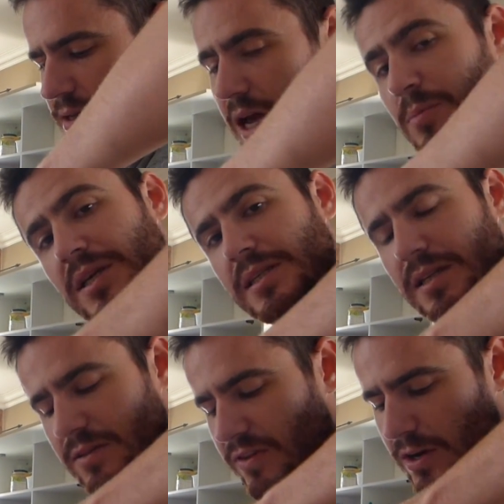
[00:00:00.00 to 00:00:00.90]
Yeah, I'm
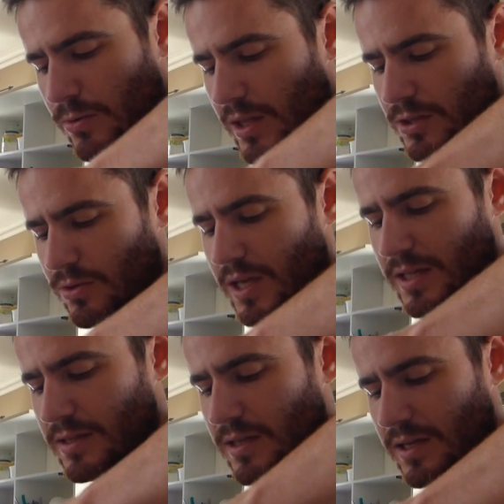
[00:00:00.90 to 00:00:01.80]
mixing it very well to
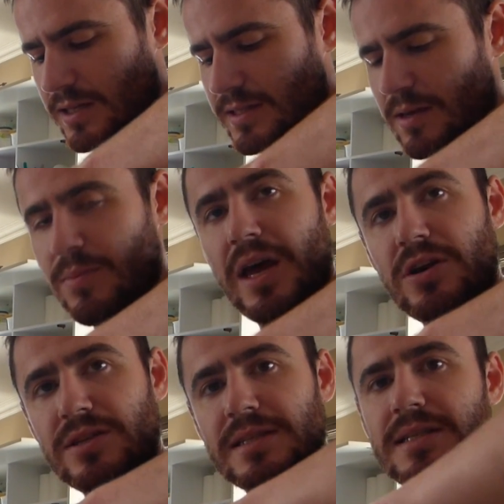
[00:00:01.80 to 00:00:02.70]
get some
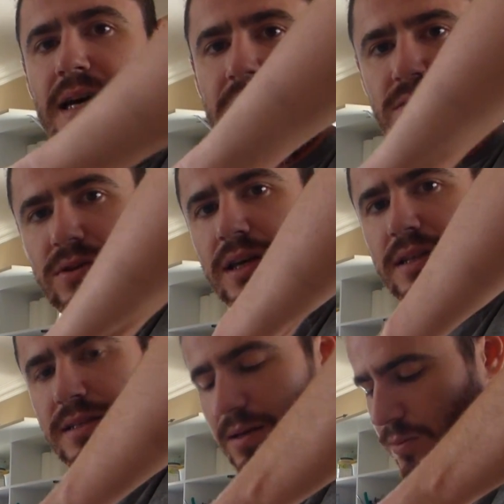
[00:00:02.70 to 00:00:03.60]
air inside, to
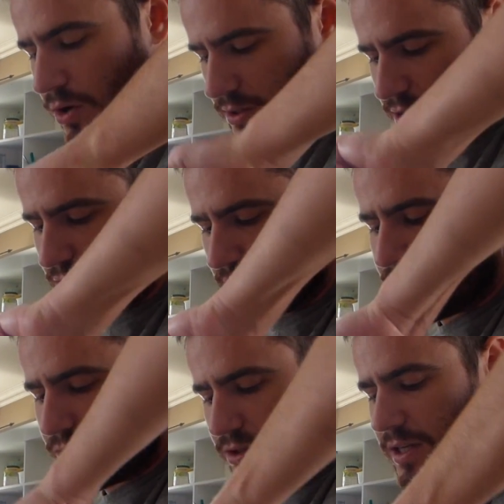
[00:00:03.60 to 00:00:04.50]
get some
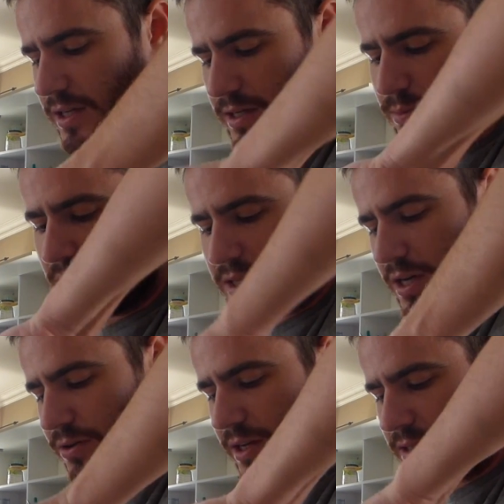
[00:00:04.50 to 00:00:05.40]
oxygen for the
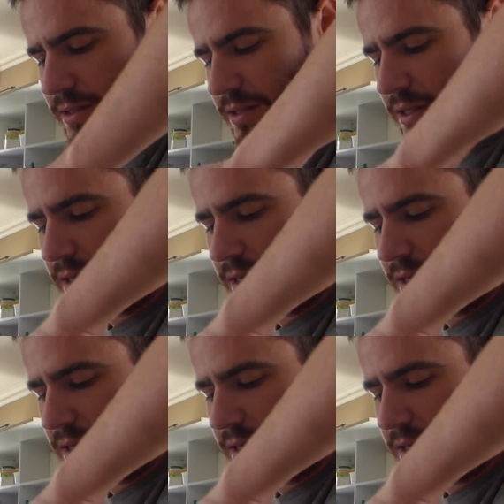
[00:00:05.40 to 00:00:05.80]
bacteria.